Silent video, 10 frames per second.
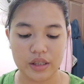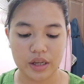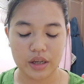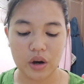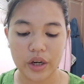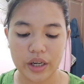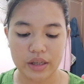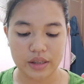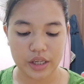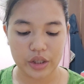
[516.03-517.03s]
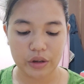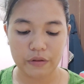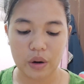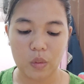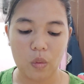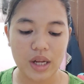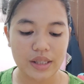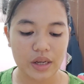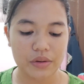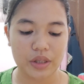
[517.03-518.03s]
organization from
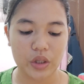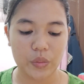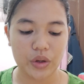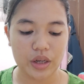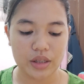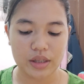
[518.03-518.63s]
1,000 communities